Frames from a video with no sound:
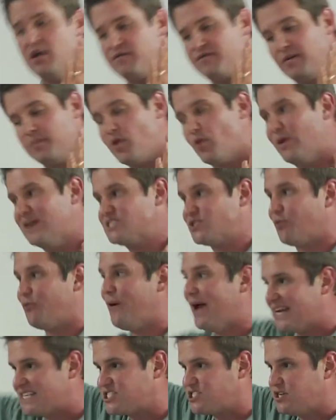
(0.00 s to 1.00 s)
from the
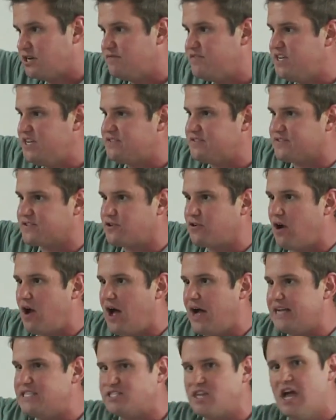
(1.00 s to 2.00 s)
resurrection of Jesus
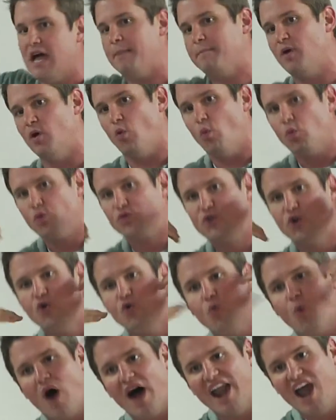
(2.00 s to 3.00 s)
Christ, but to
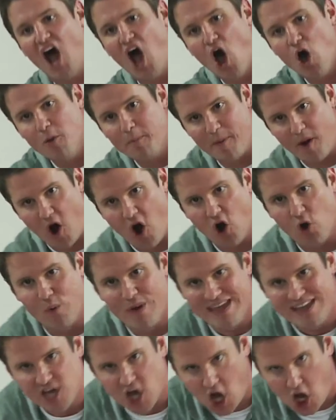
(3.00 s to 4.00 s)
what hope are
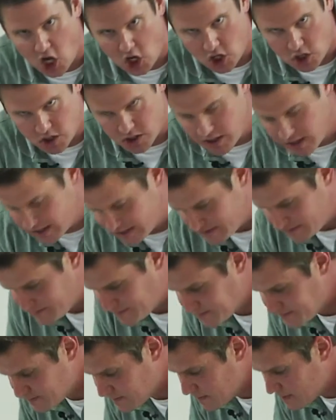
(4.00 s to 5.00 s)
we called?
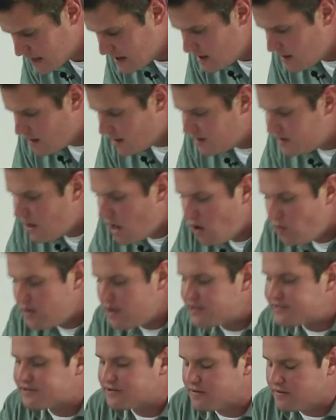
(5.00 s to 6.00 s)

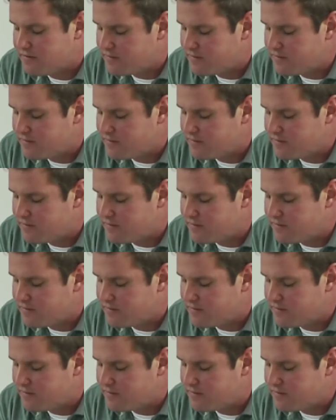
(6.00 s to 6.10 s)
Notice